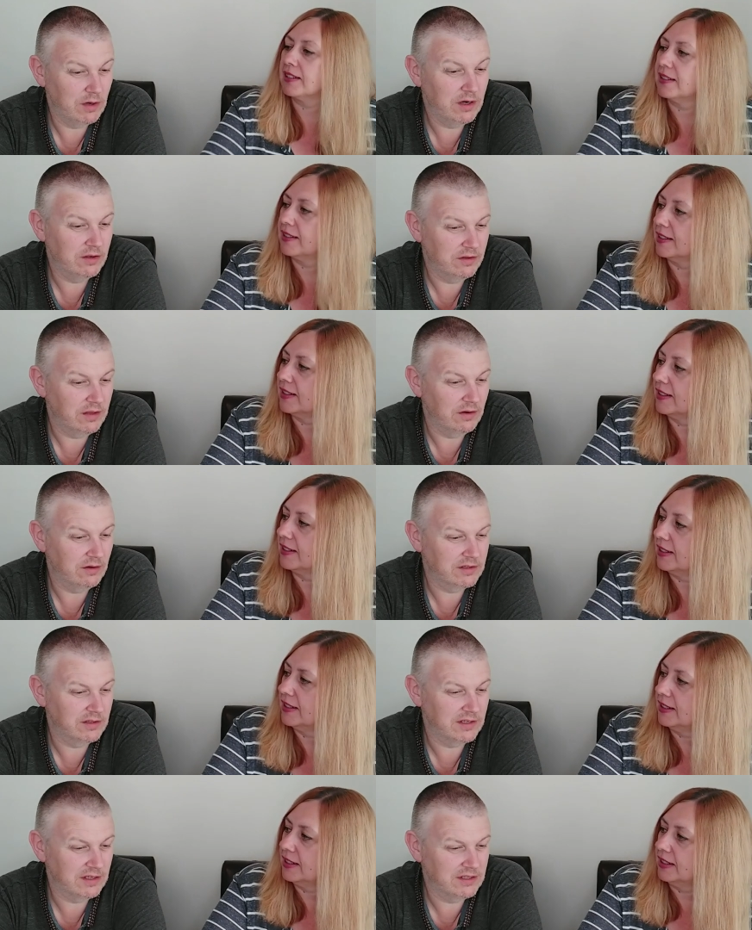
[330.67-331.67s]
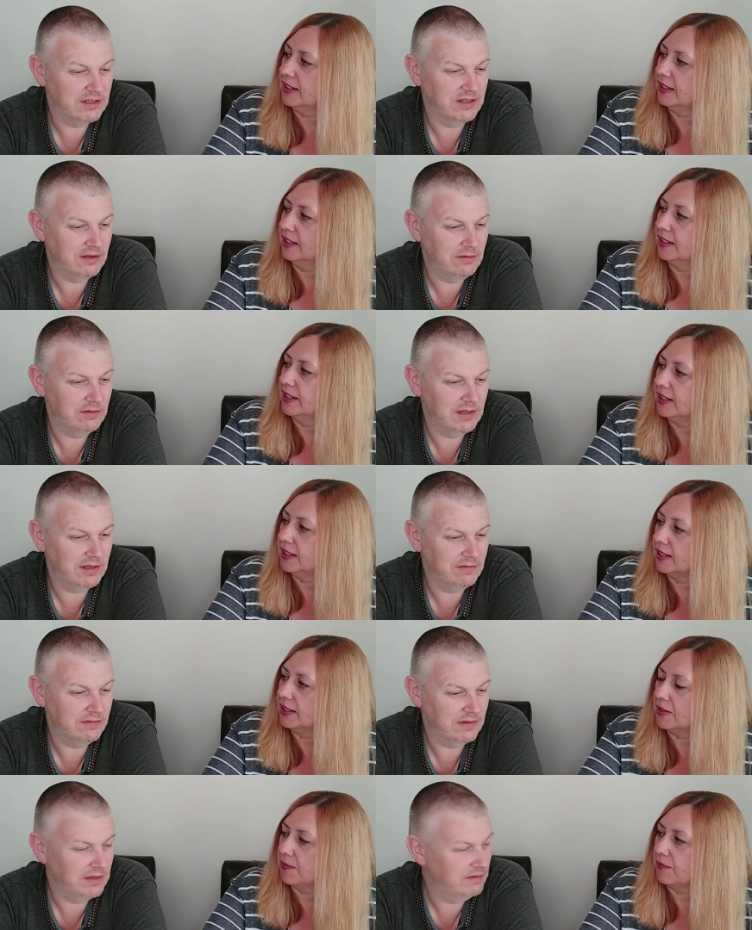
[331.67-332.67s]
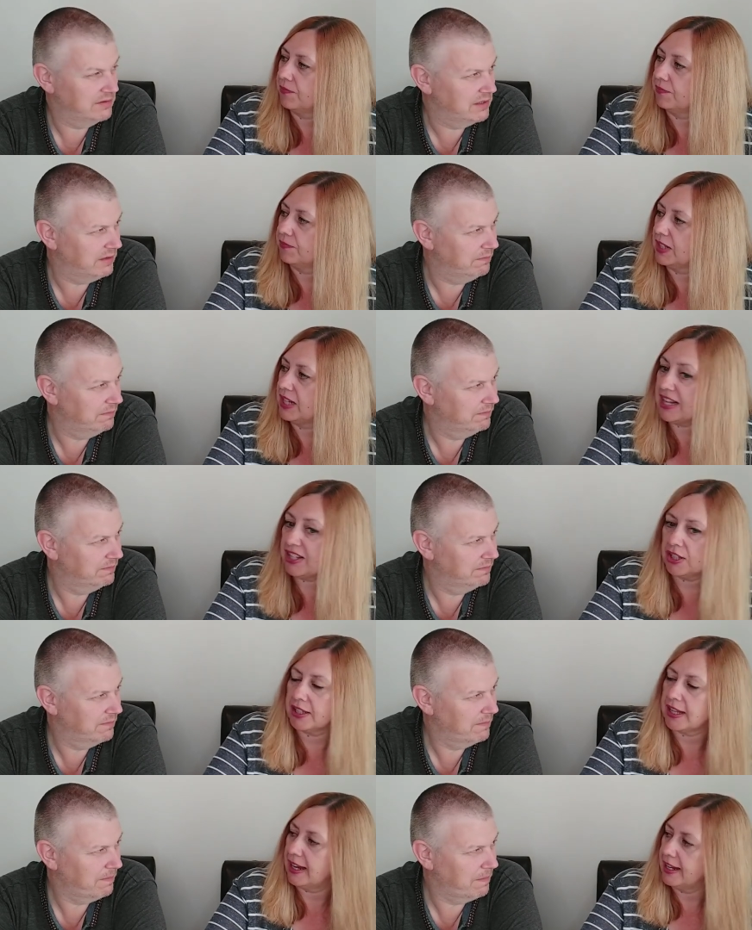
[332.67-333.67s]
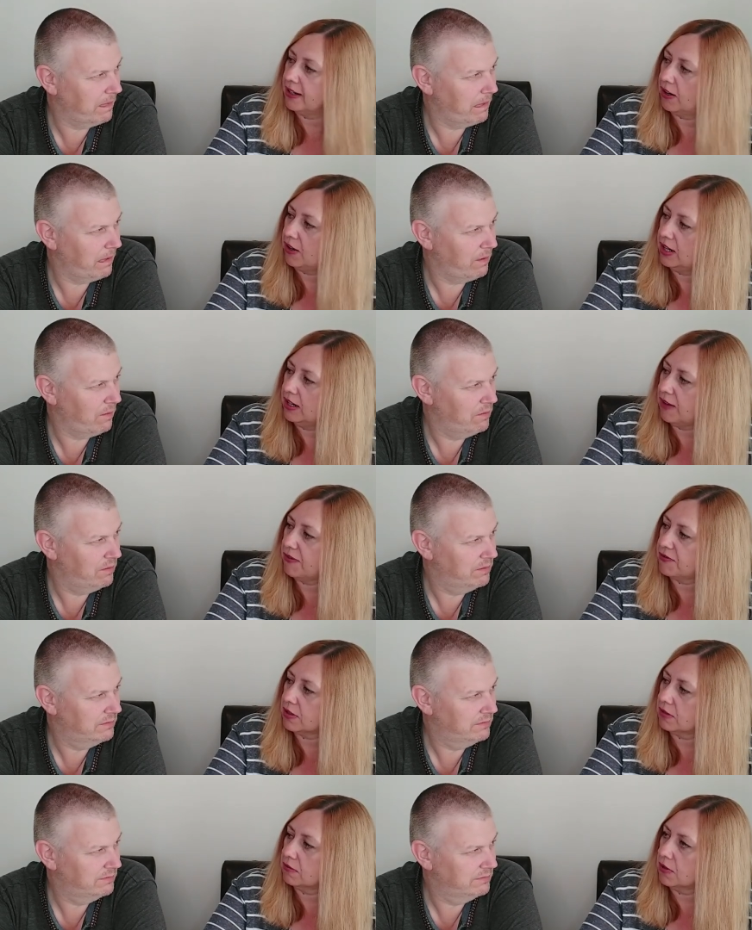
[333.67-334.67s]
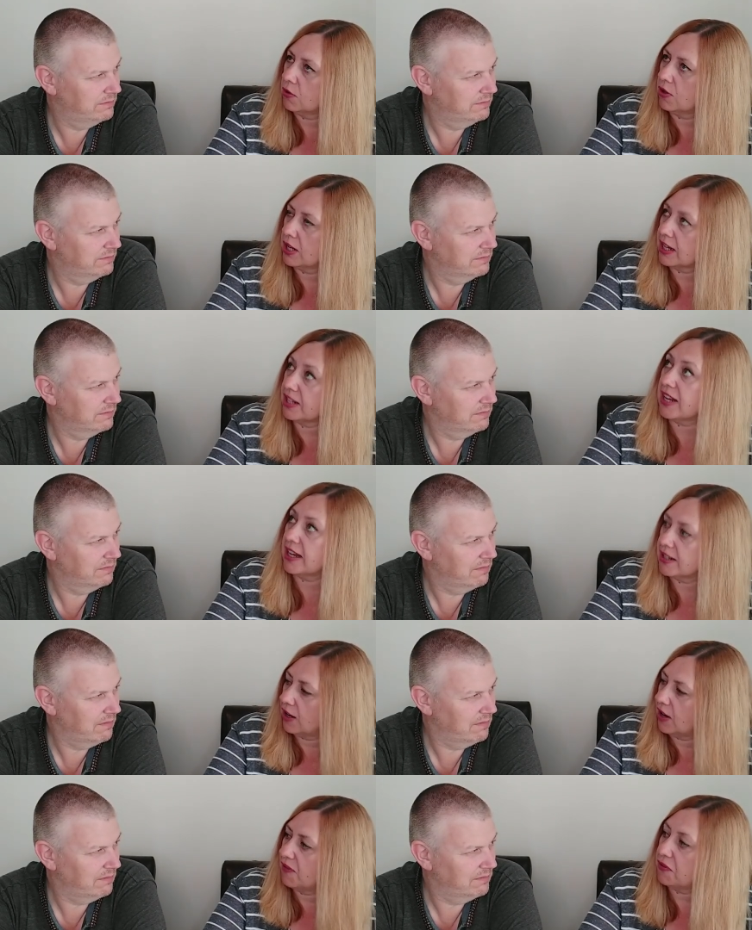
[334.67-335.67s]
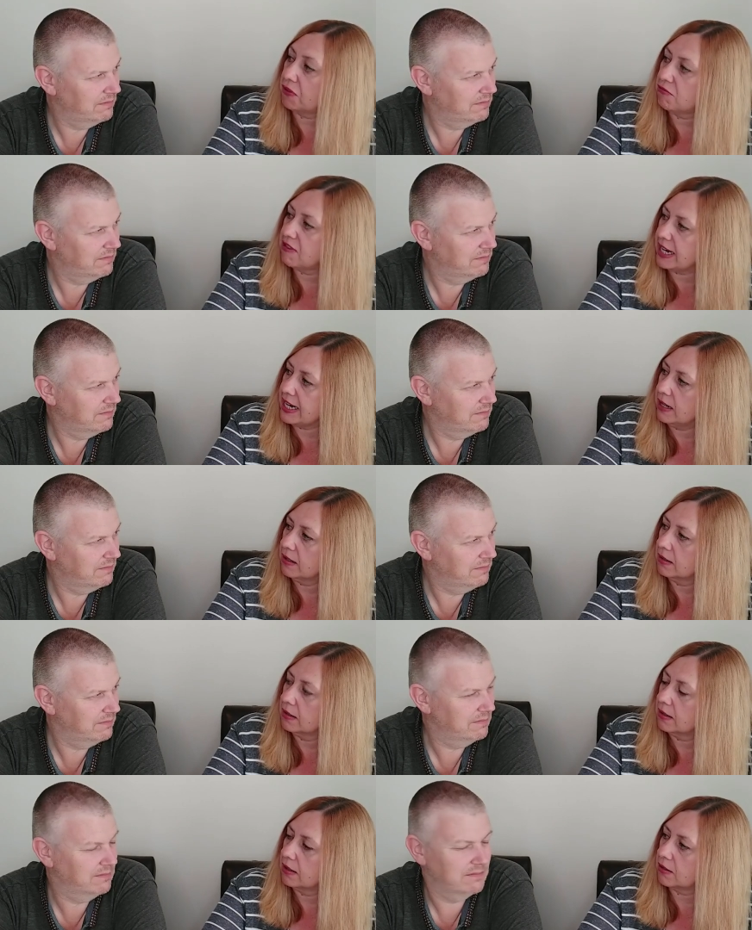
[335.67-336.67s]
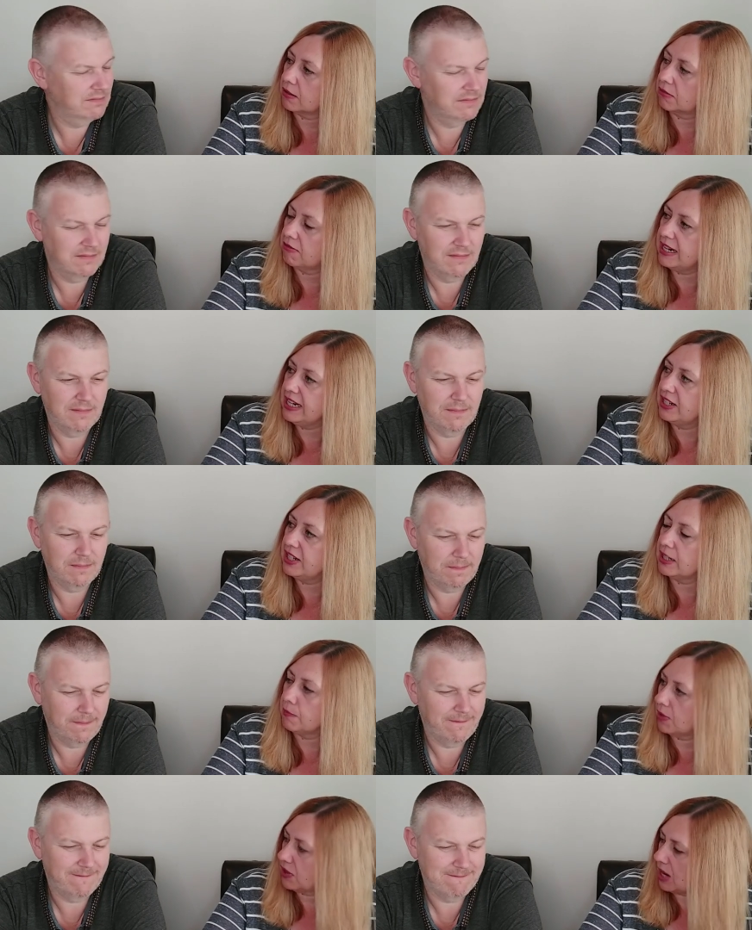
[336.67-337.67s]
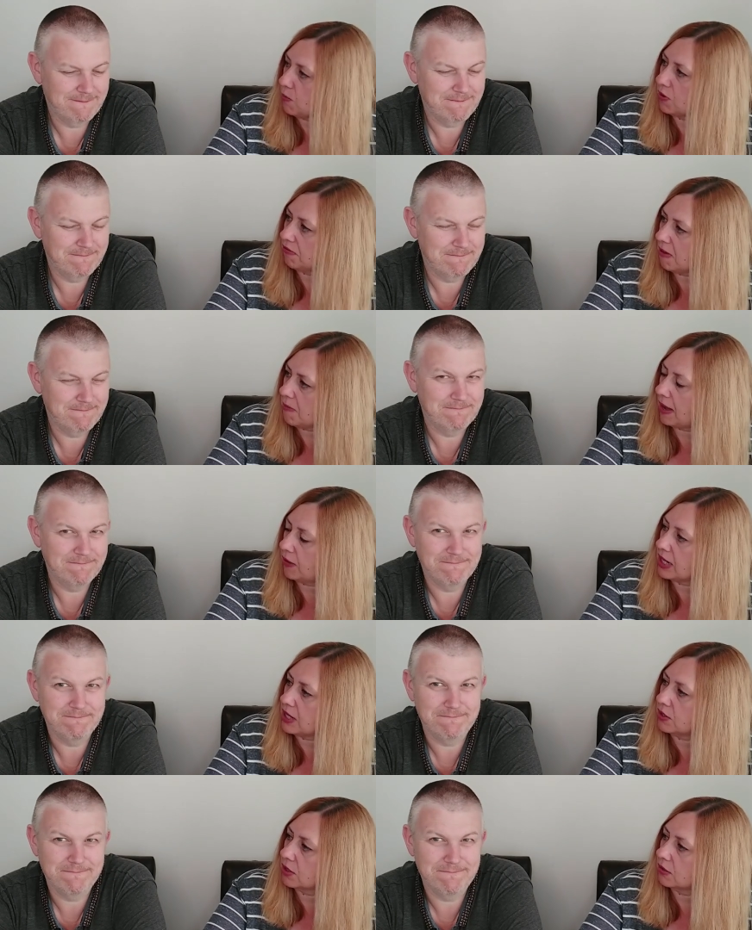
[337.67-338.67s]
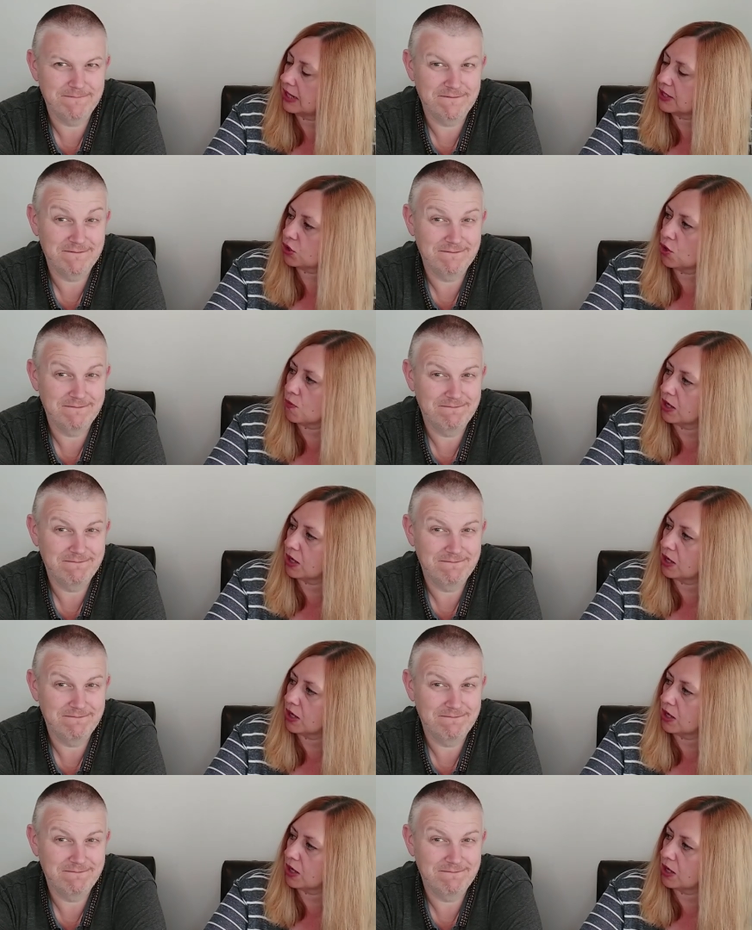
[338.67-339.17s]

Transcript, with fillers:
Speaker 1: You were good though, because I did see you leave leave some.
Speaker 2: Yesterday I left. No, it's a Saturday. I left three, hmm. three Disney, but they were three pound each. That's